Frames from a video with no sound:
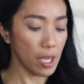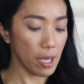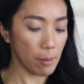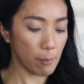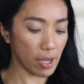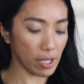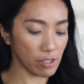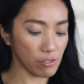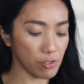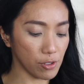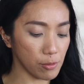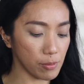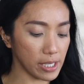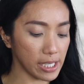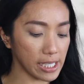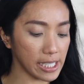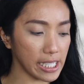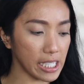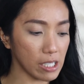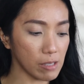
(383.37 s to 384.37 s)
But if you
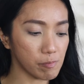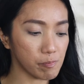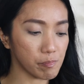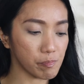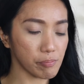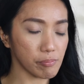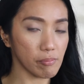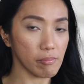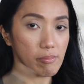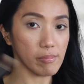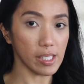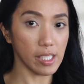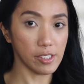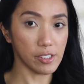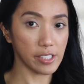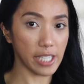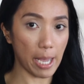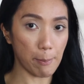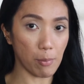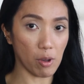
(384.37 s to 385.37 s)
really
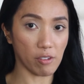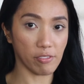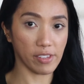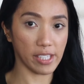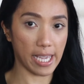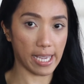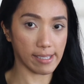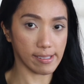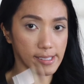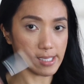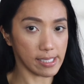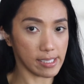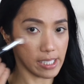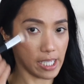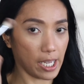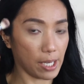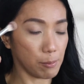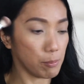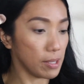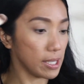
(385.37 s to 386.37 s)
tap off the excess
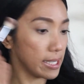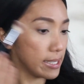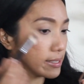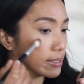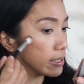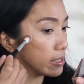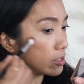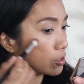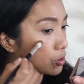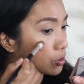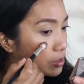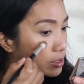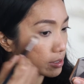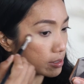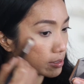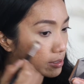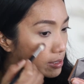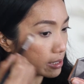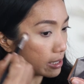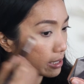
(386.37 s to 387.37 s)
and blend it into the
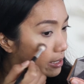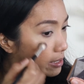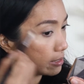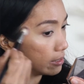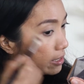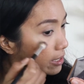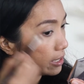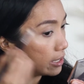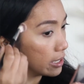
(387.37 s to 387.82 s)
skin,